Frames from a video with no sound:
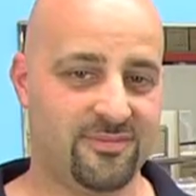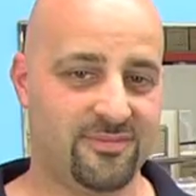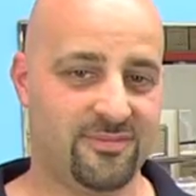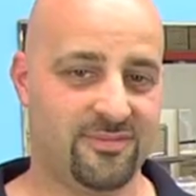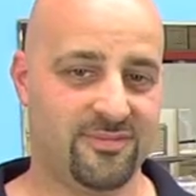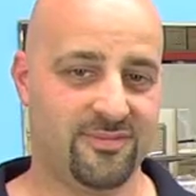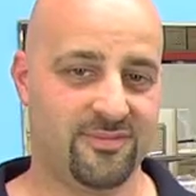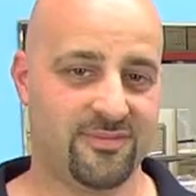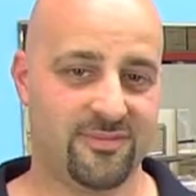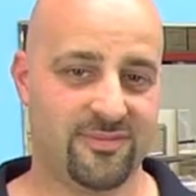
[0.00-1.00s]

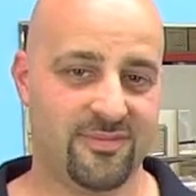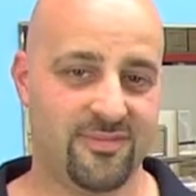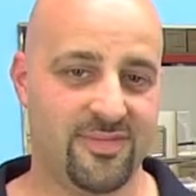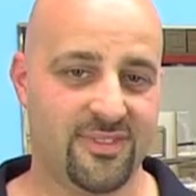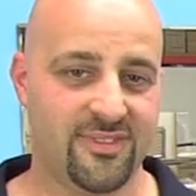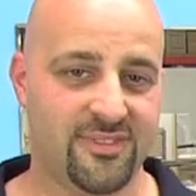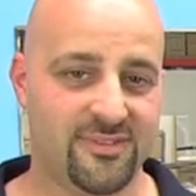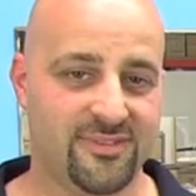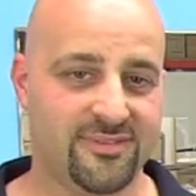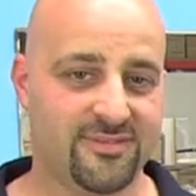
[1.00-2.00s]

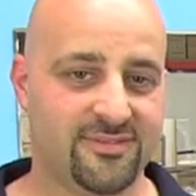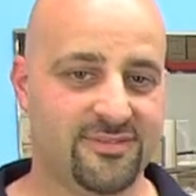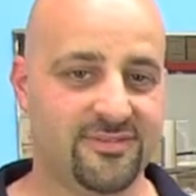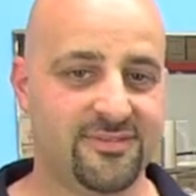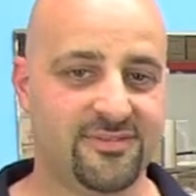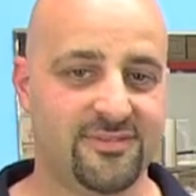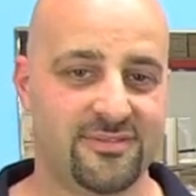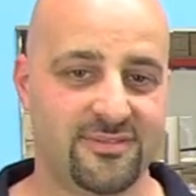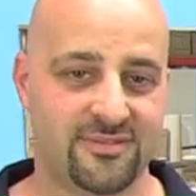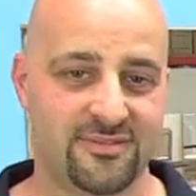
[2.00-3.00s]

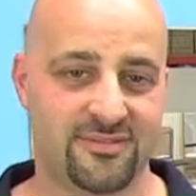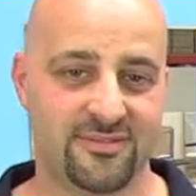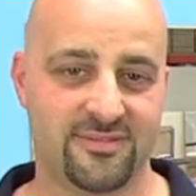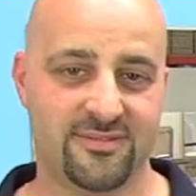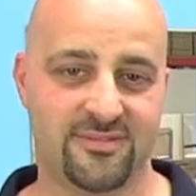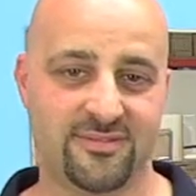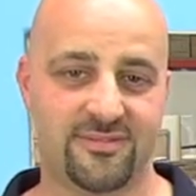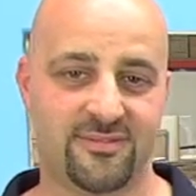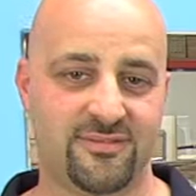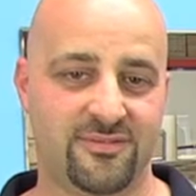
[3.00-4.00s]

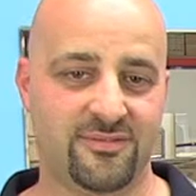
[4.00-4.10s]
[no speech]